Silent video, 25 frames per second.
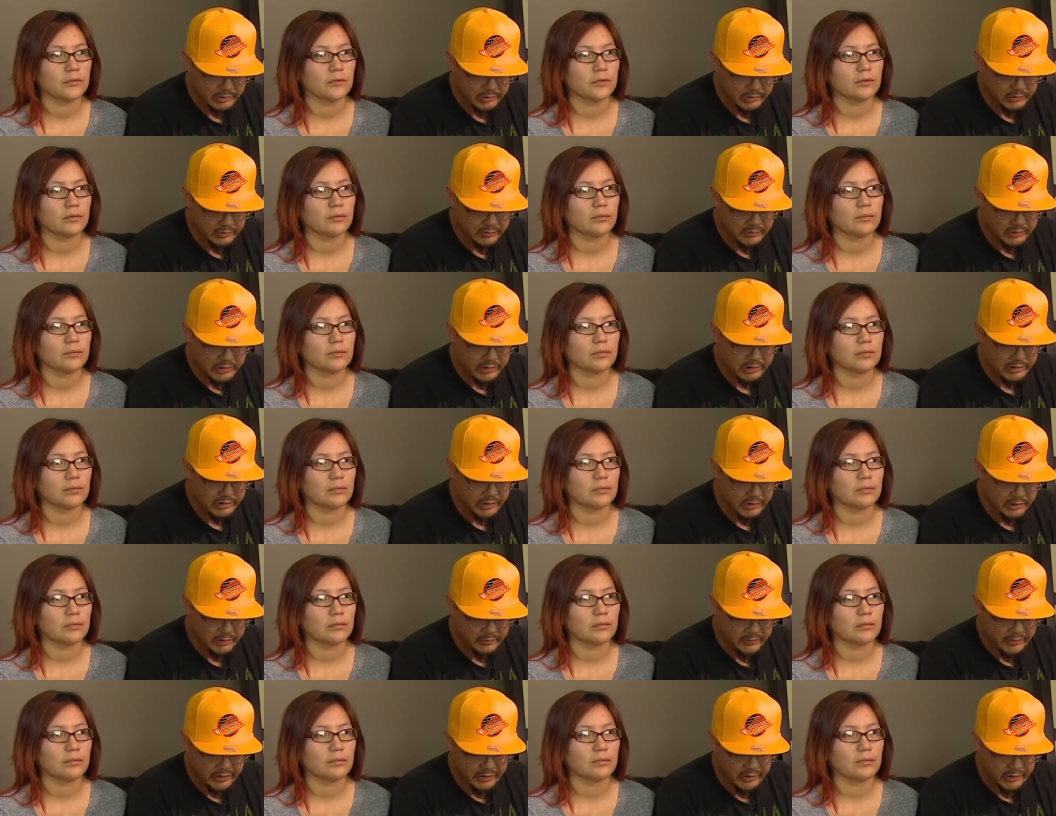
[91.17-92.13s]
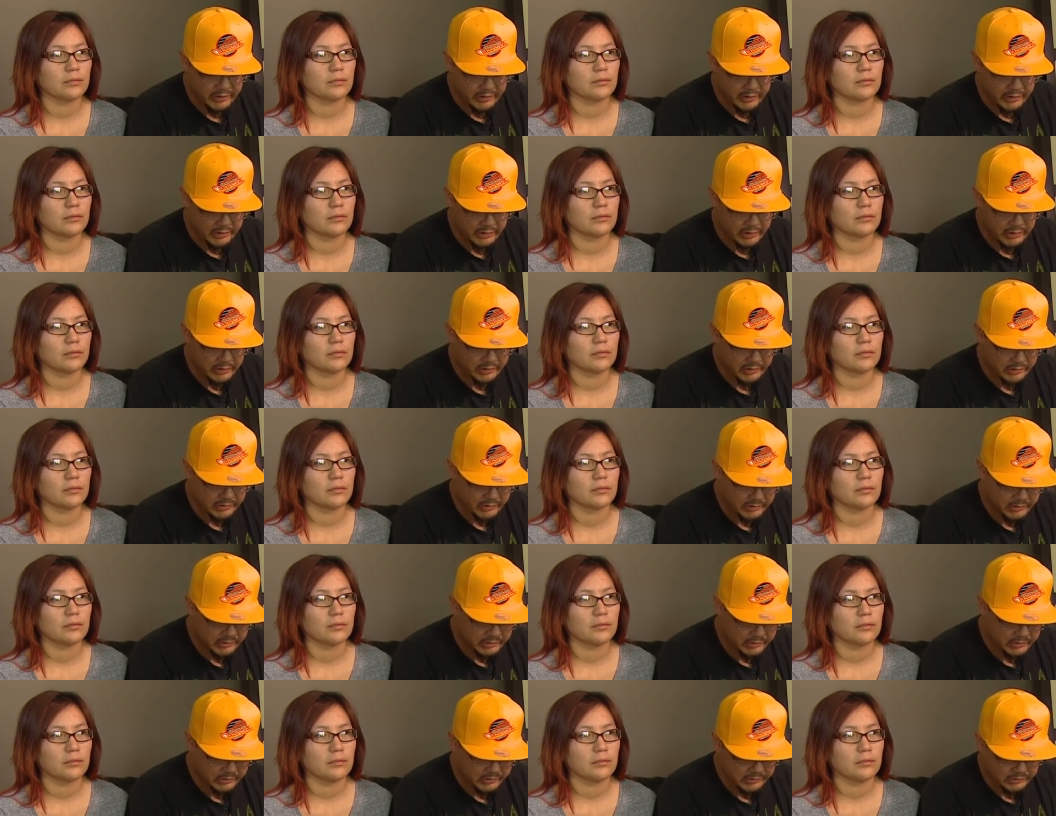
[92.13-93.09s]
Speaker 1: He wasn't gonna be
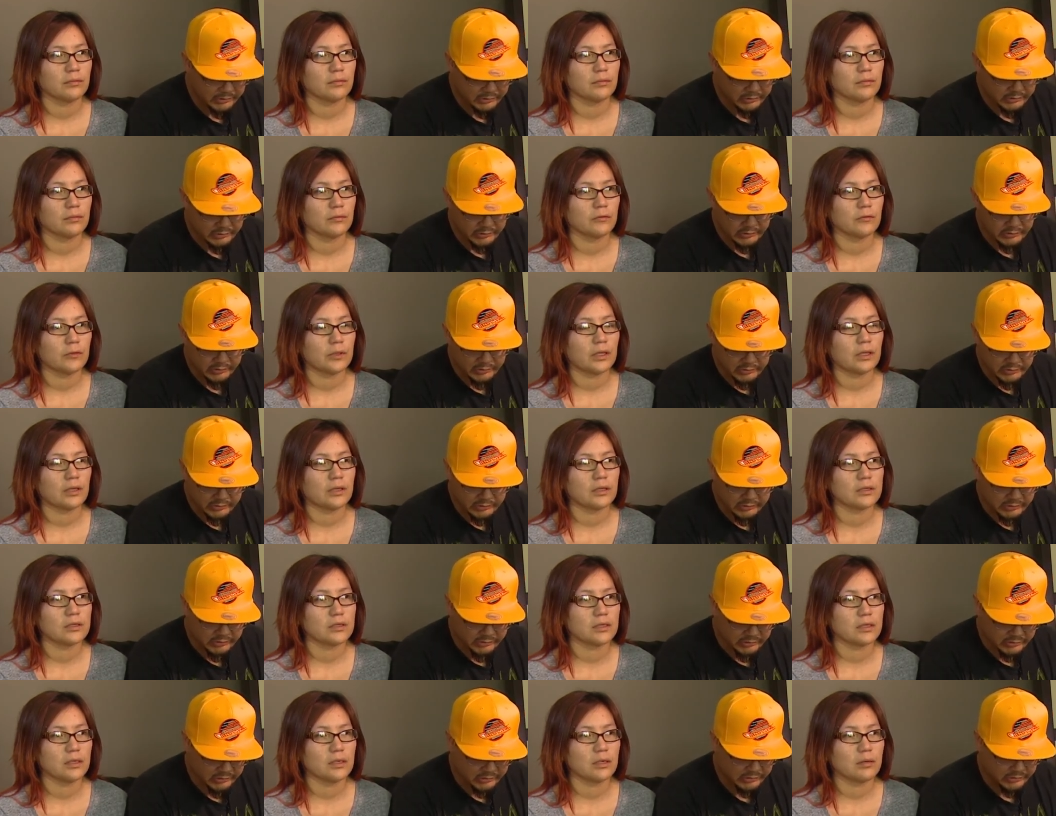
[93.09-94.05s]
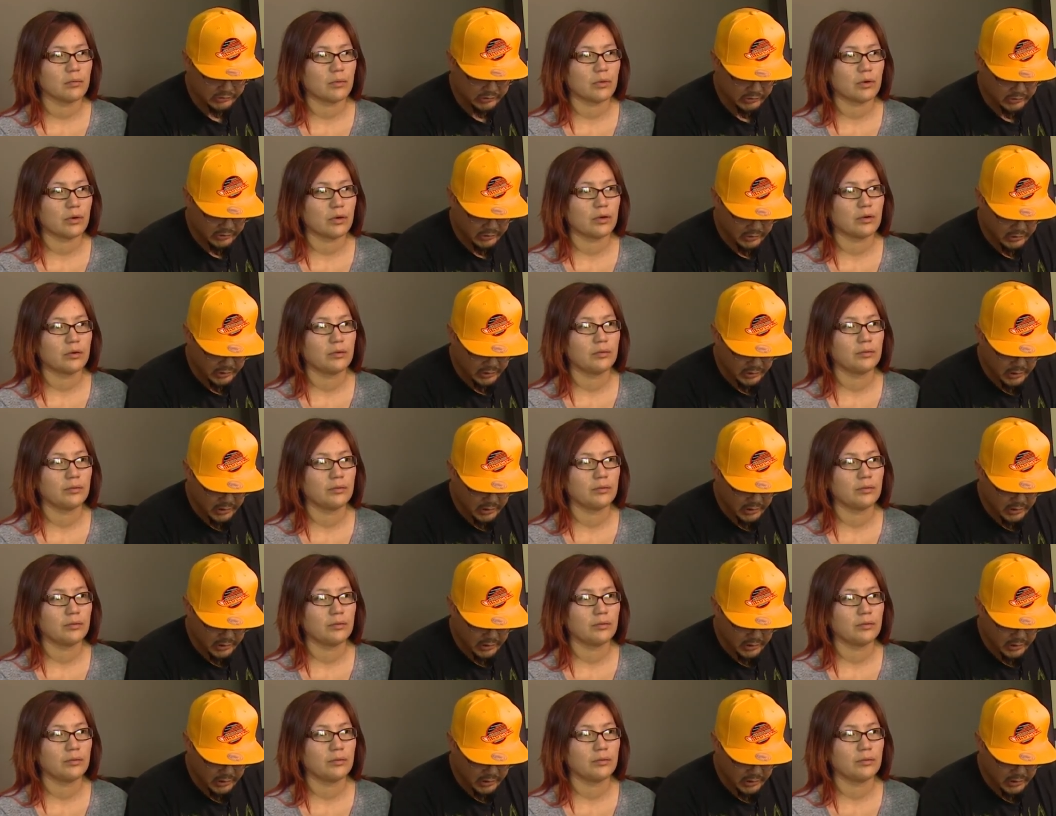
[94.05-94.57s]
with us anymore.